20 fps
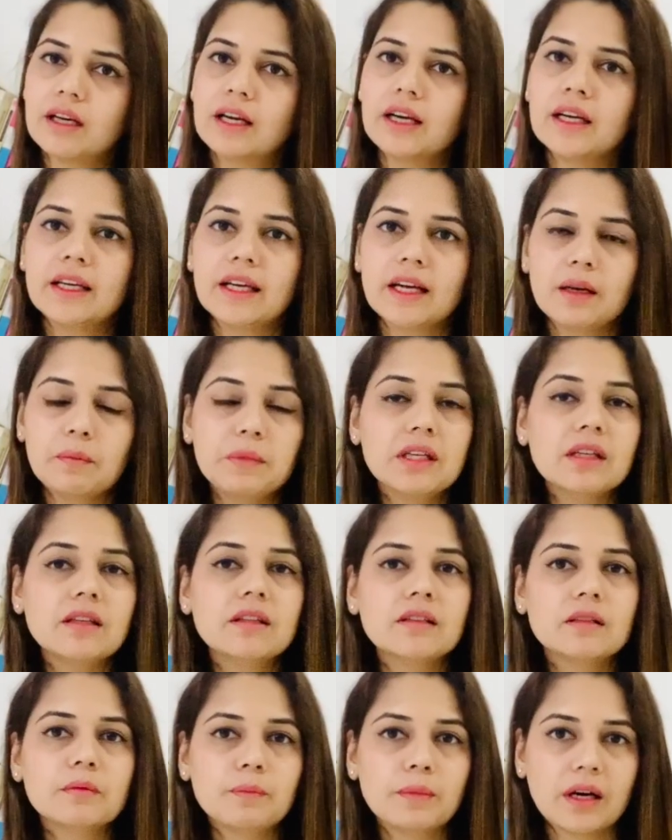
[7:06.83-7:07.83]
I am
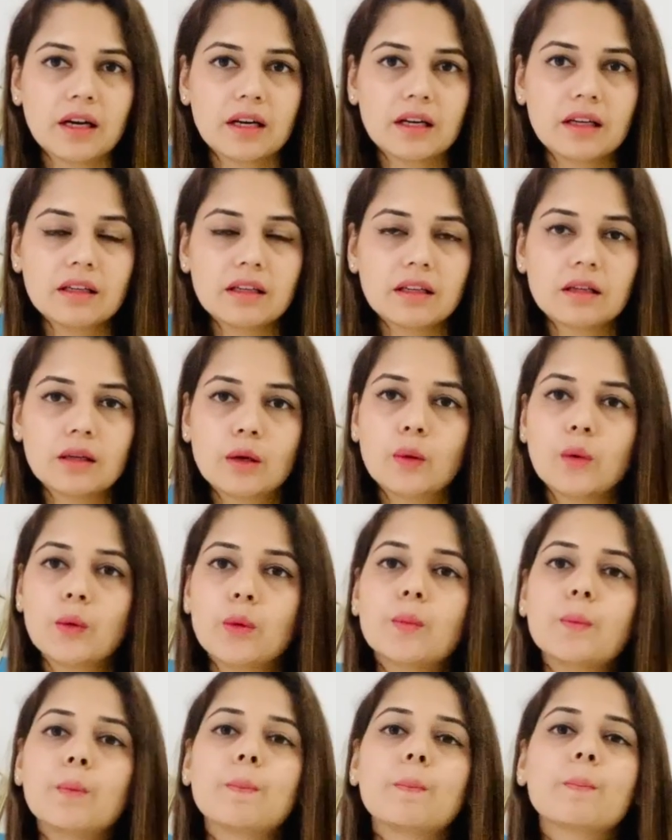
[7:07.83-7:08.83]
in the park
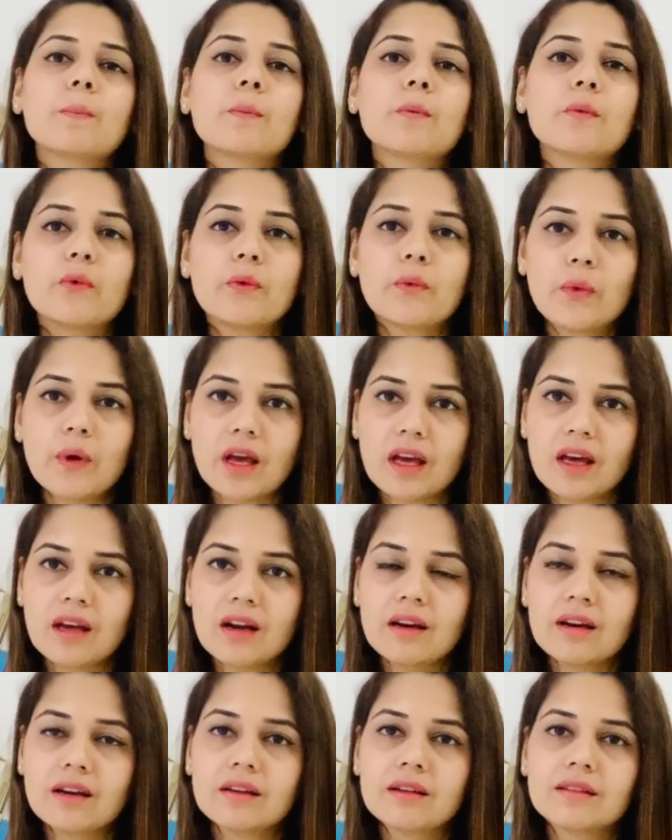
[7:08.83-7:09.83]
where